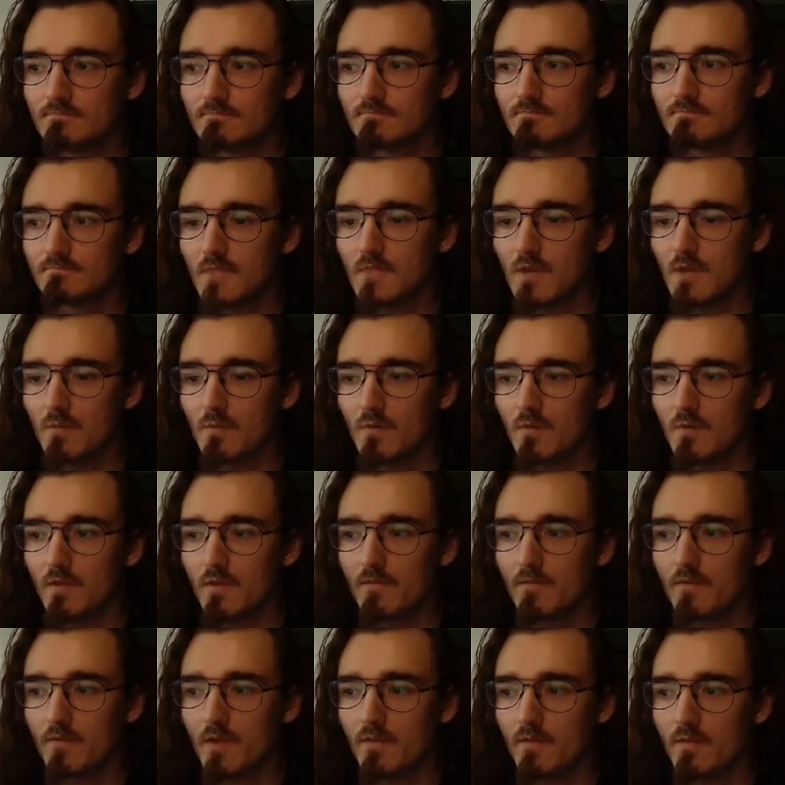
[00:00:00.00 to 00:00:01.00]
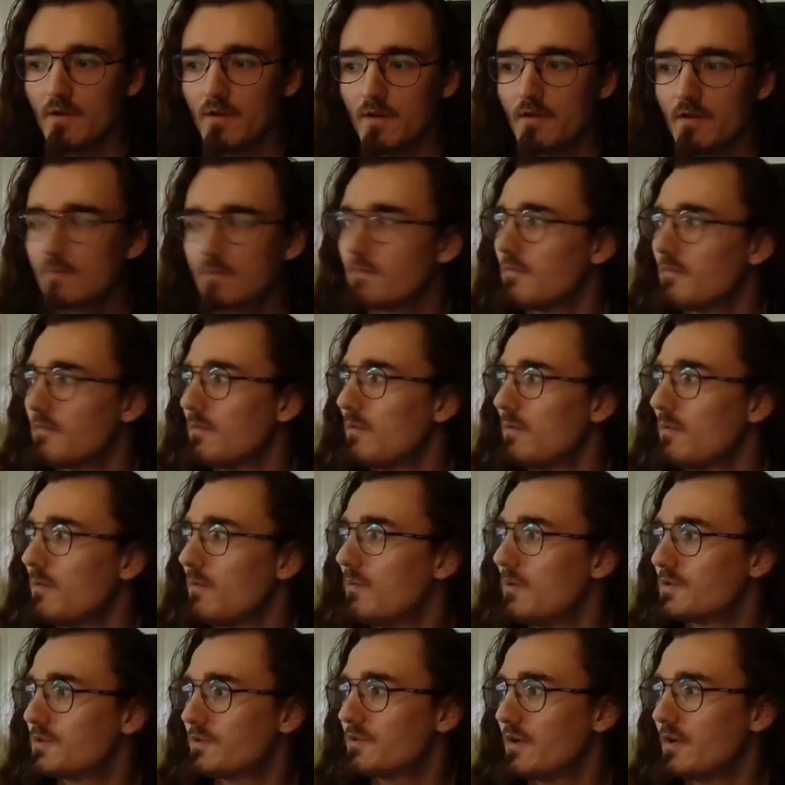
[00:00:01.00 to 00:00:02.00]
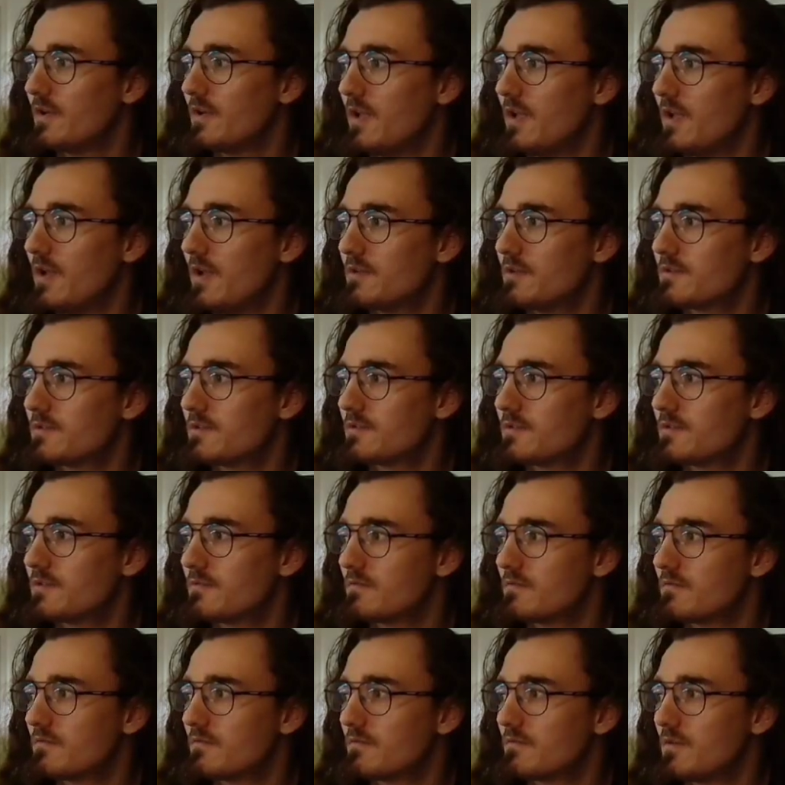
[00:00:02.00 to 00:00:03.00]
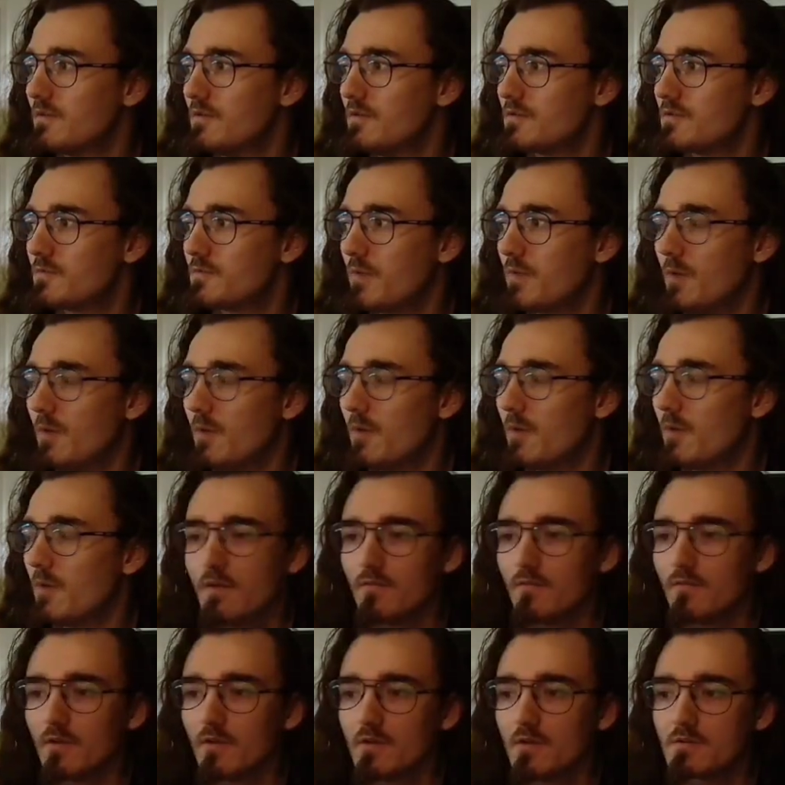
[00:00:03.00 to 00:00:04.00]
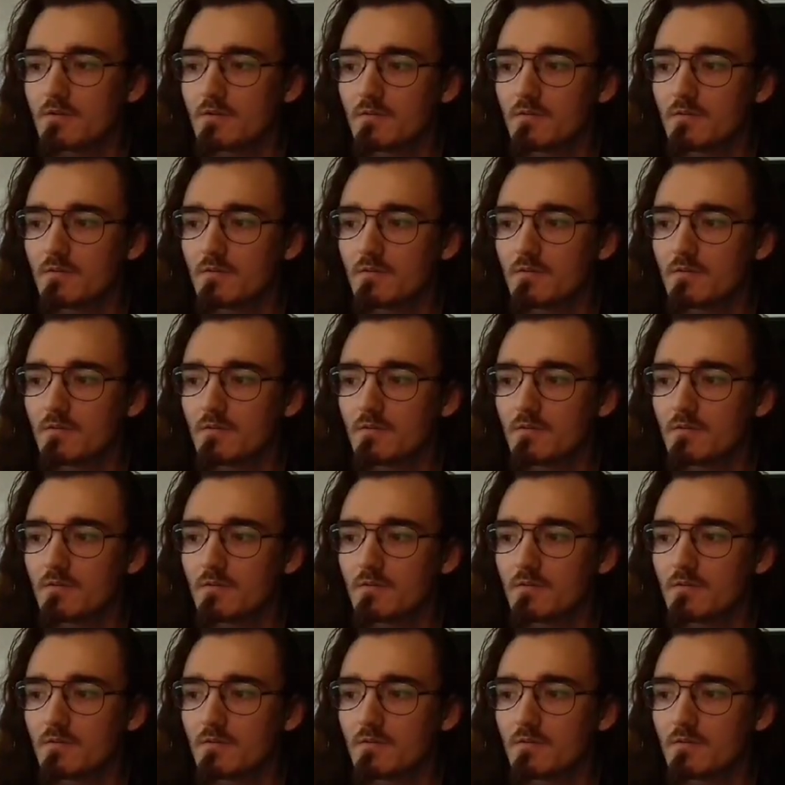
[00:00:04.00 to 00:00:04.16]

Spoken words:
And we'll end the round there, which retains 2 spell mana for us.